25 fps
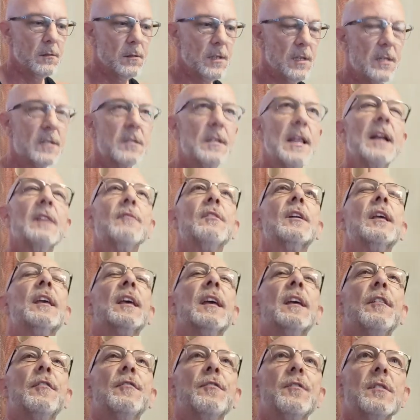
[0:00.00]
instead of a
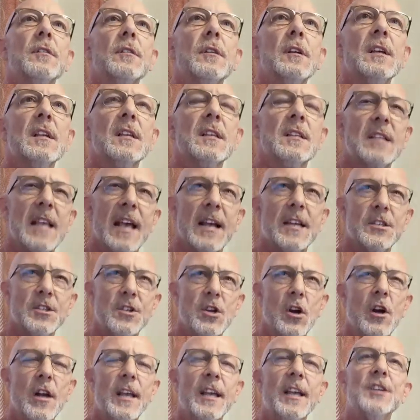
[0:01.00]
gift, sex
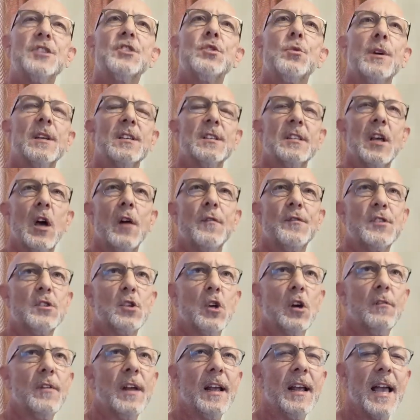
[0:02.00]
turning into a self
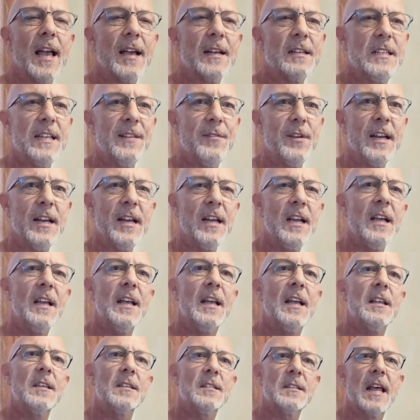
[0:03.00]
serving activity
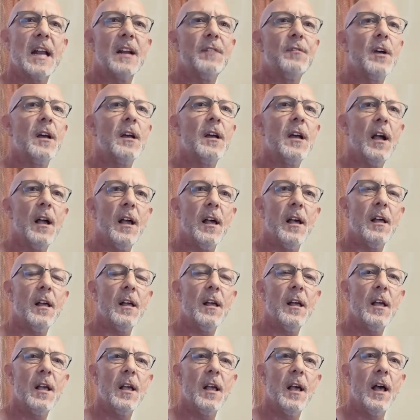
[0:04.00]
instead of a,
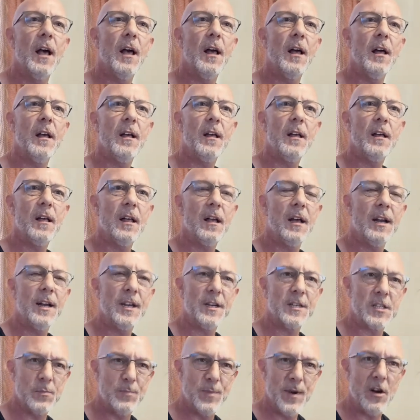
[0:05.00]
a, a, an
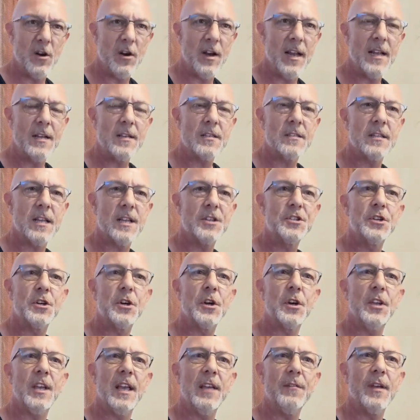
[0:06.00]
experience that
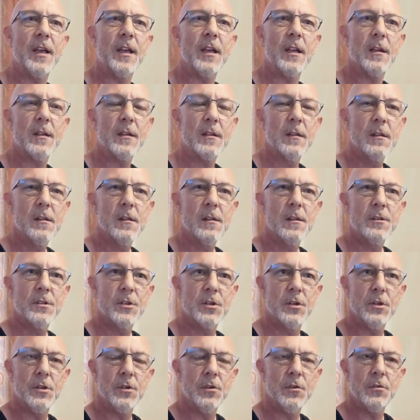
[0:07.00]
you're giving
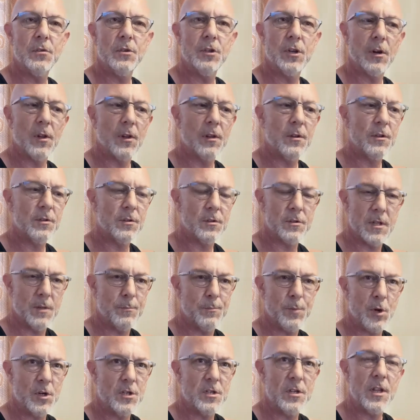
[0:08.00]
to your, the
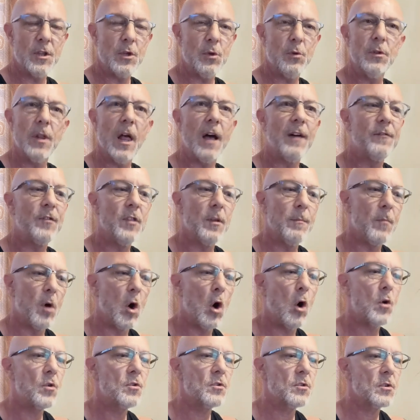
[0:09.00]
person that you love the
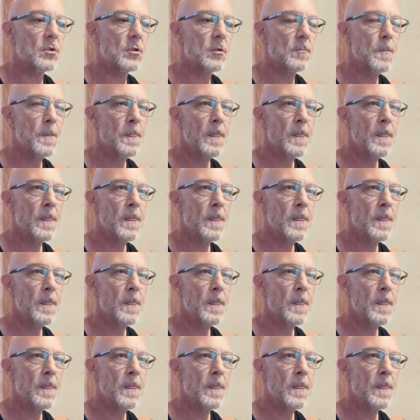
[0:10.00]
most.